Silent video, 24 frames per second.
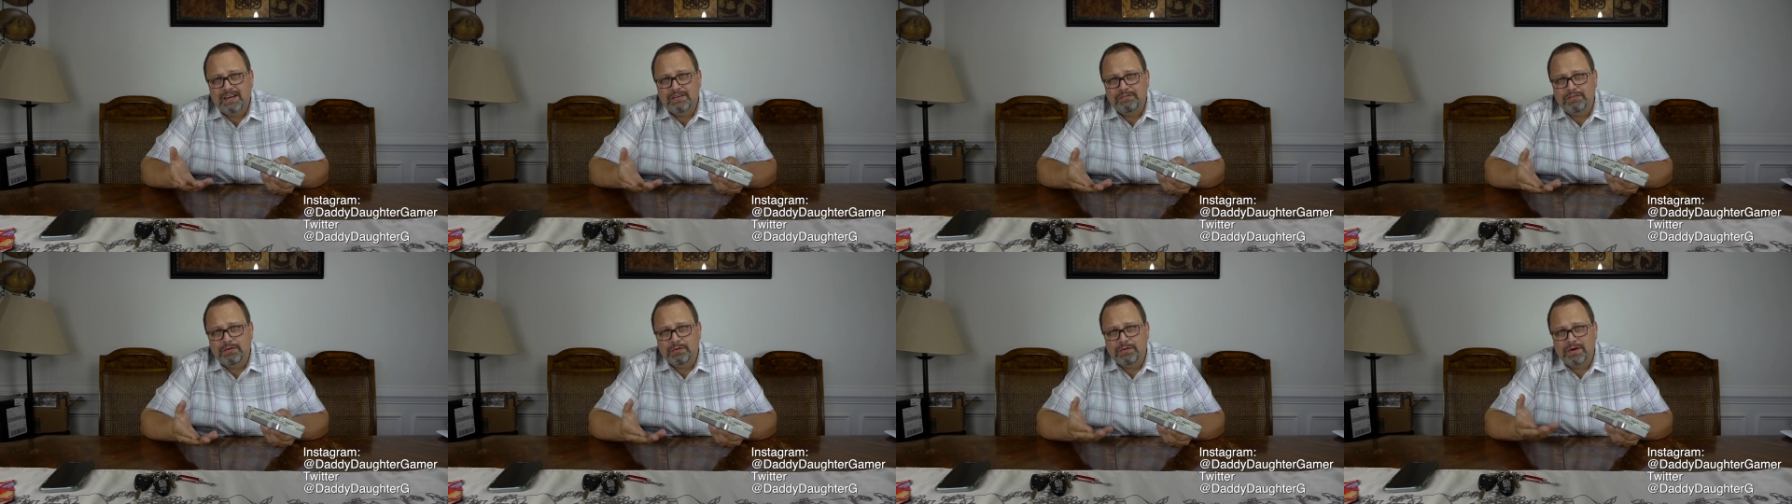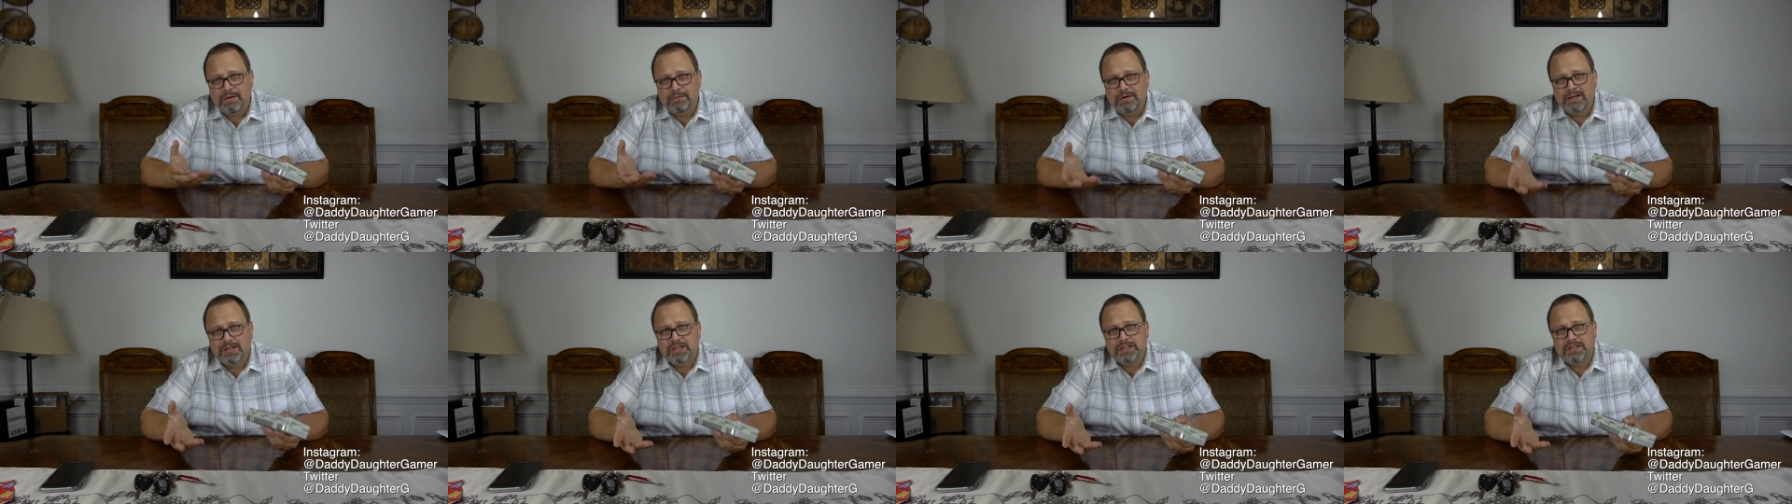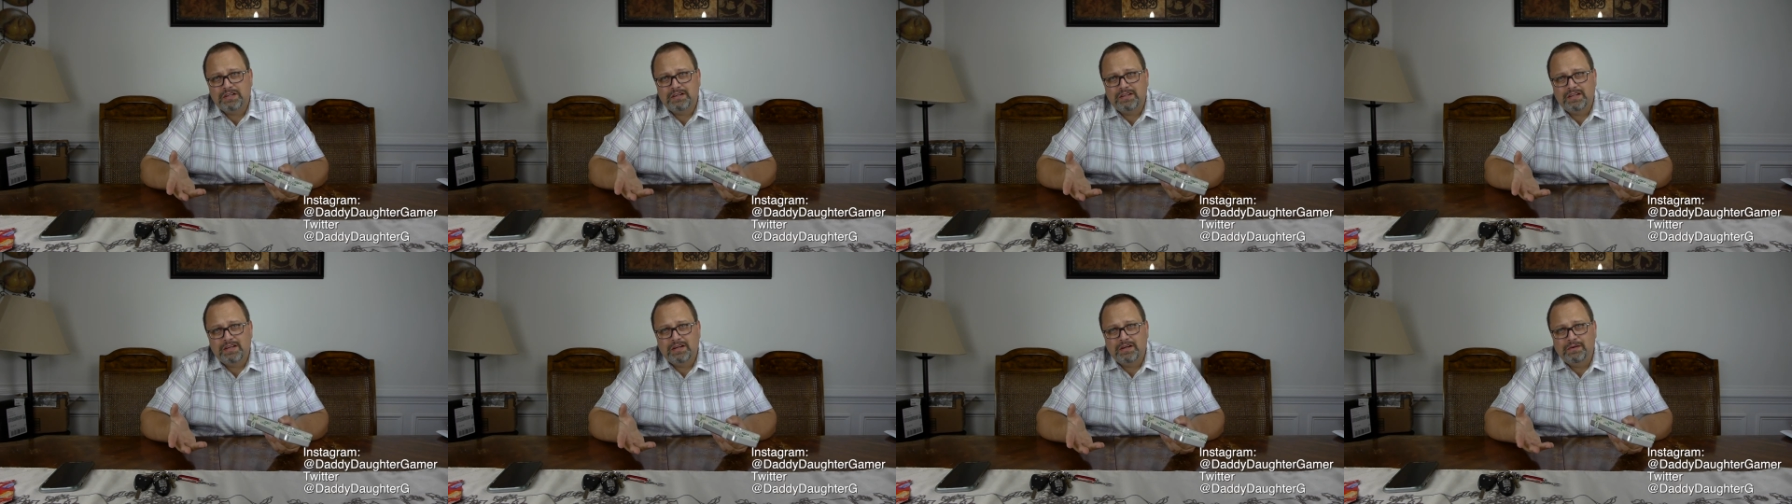if you want to make
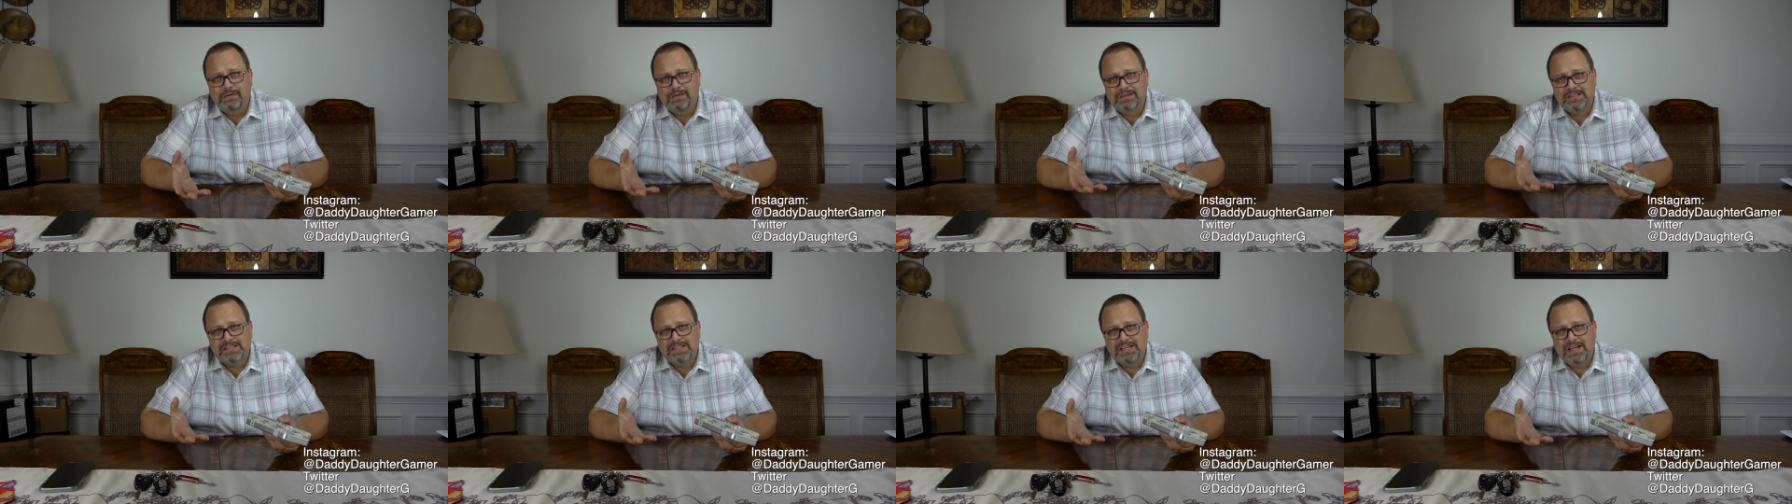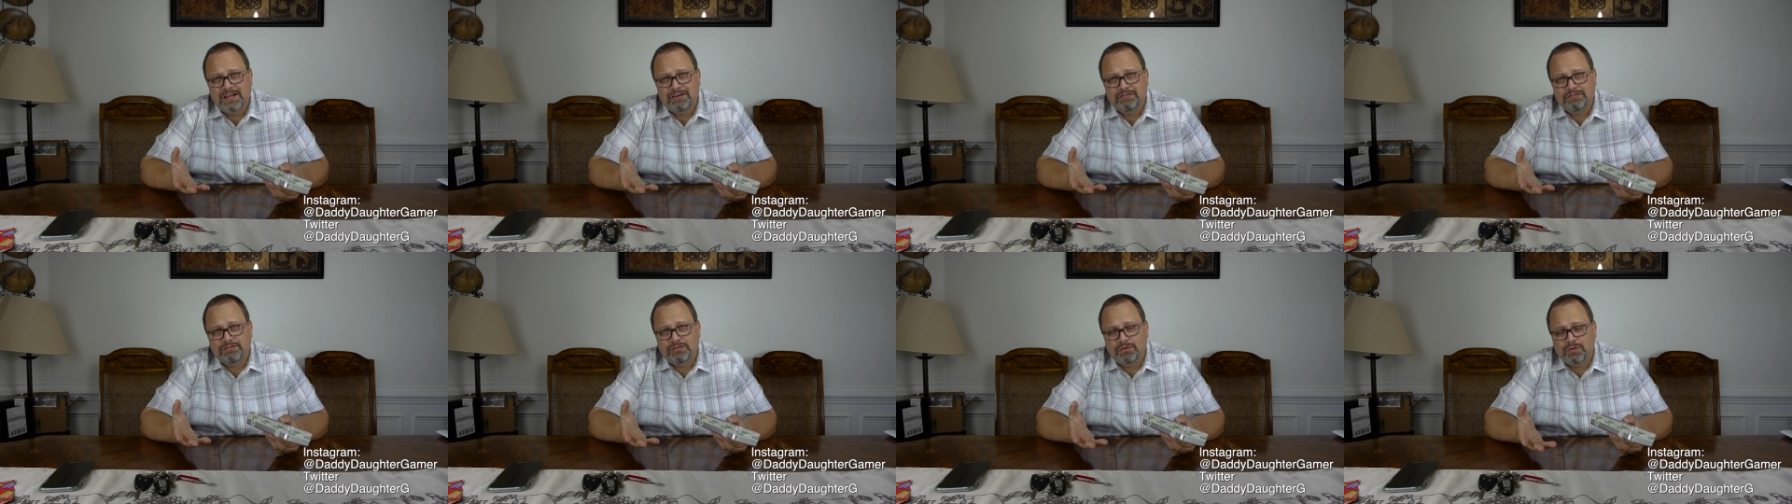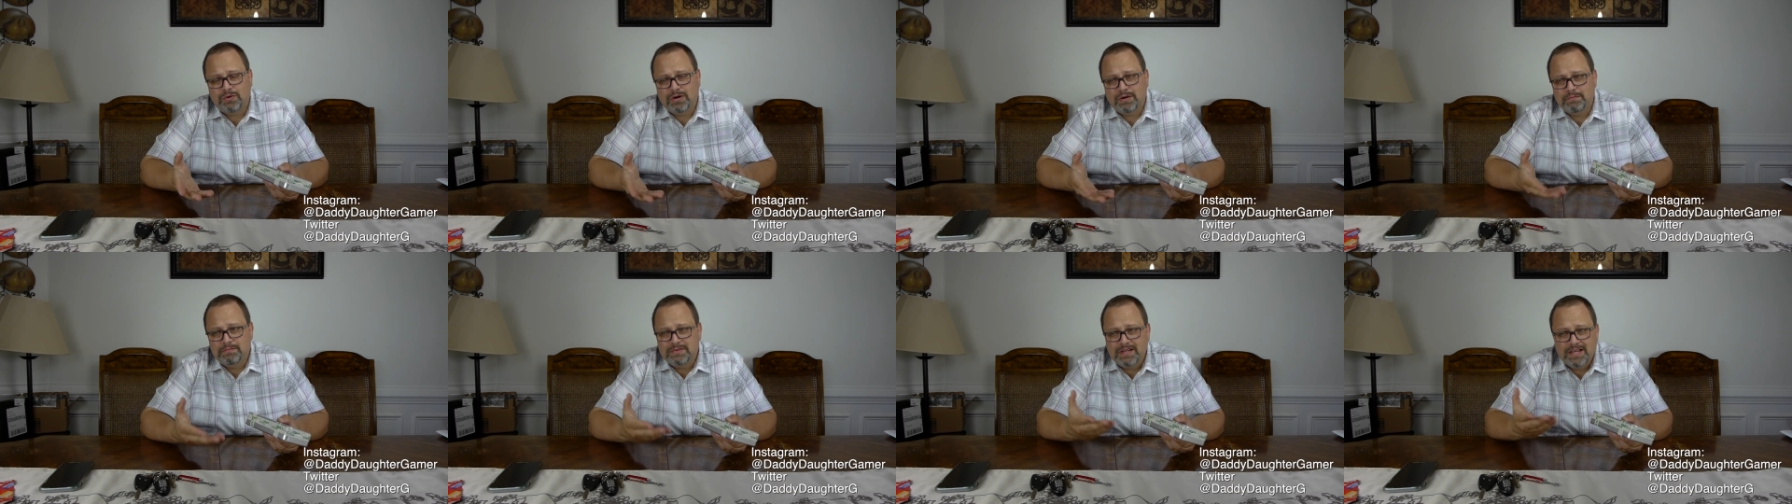sure that you stay
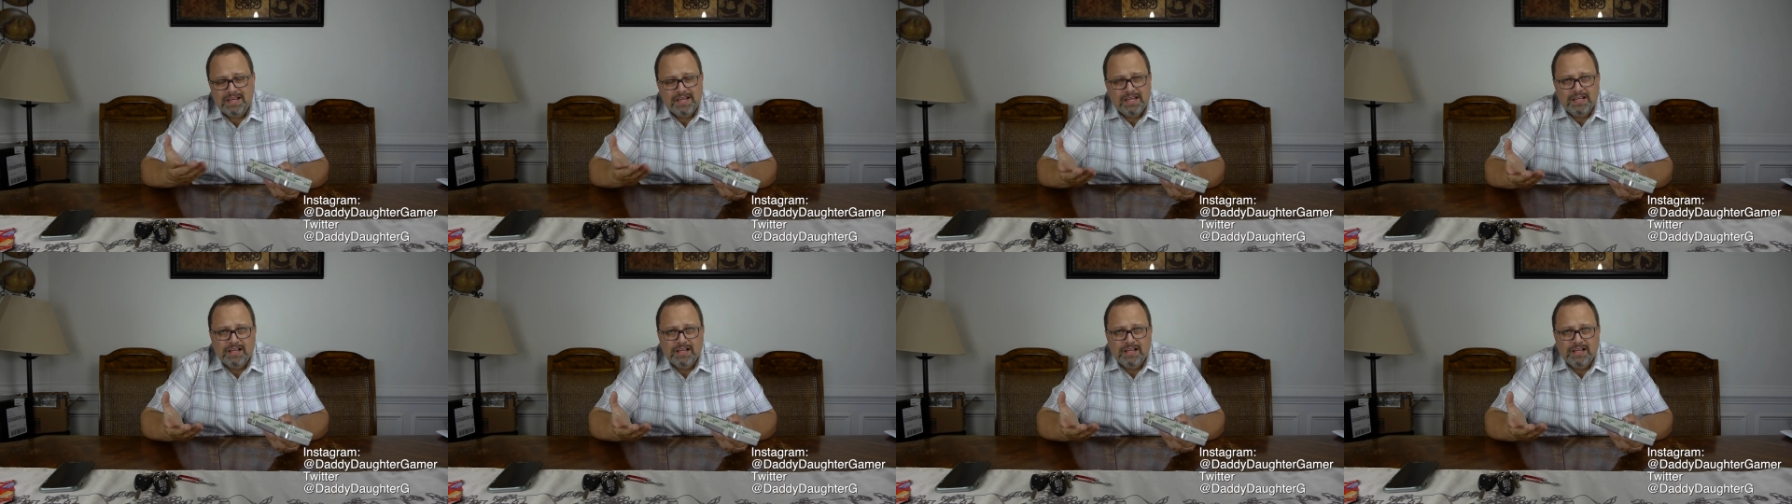informed,